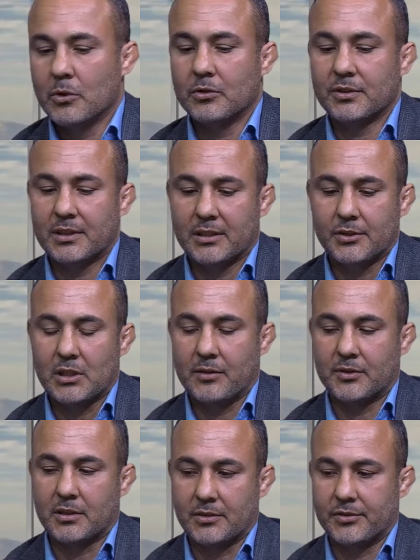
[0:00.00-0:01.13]
those are things you have
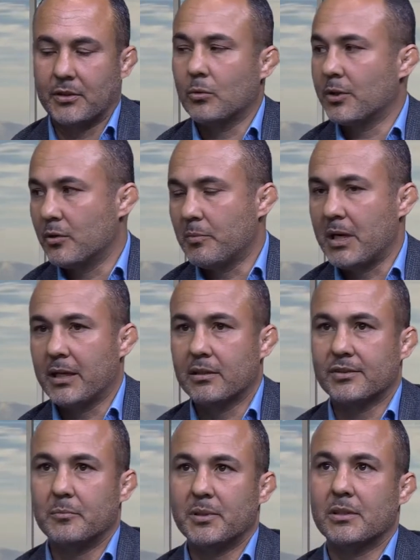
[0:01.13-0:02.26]
to consider when you buy it
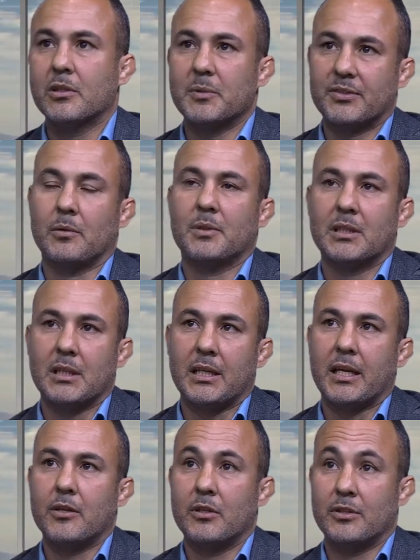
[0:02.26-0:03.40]
because it, be, it could be something like
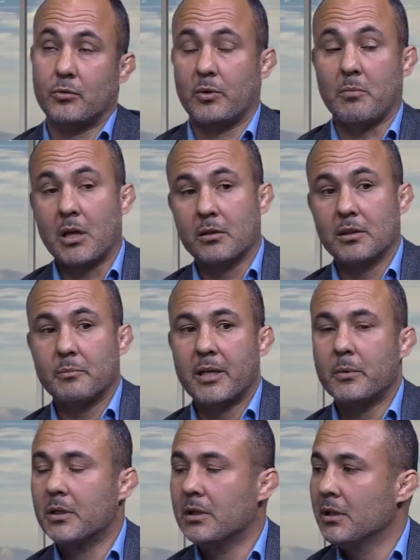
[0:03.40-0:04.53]
hey, you need to remodel it
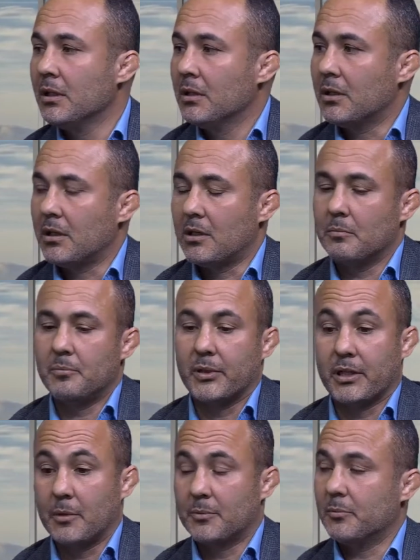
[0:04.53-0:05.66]
maybe um,
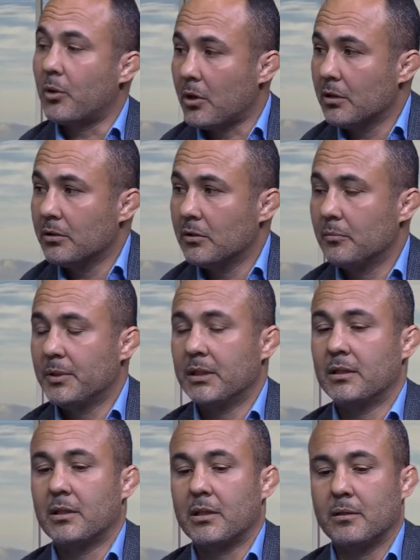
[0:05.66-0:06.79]
bring it up to par a little
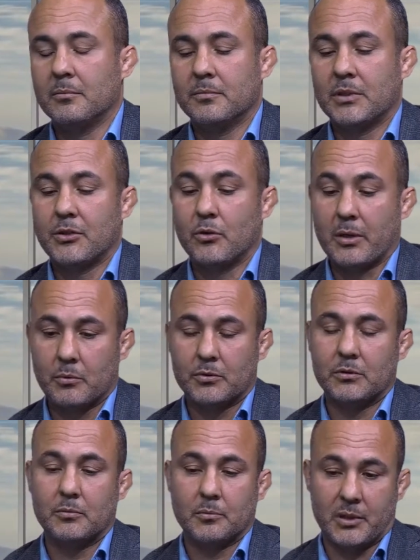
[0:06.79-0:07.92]
bit, um, and you're able
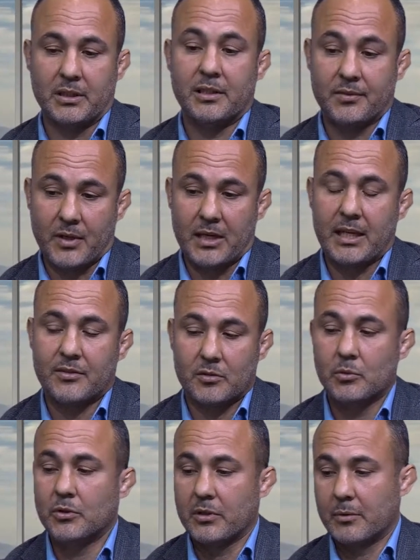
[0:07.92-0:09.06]
to, but it is
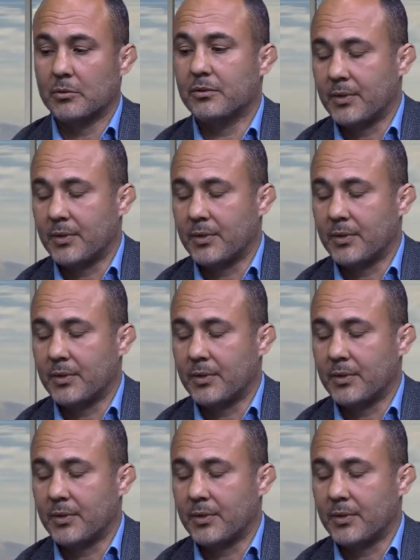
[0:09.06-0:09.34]
financeable. You're able to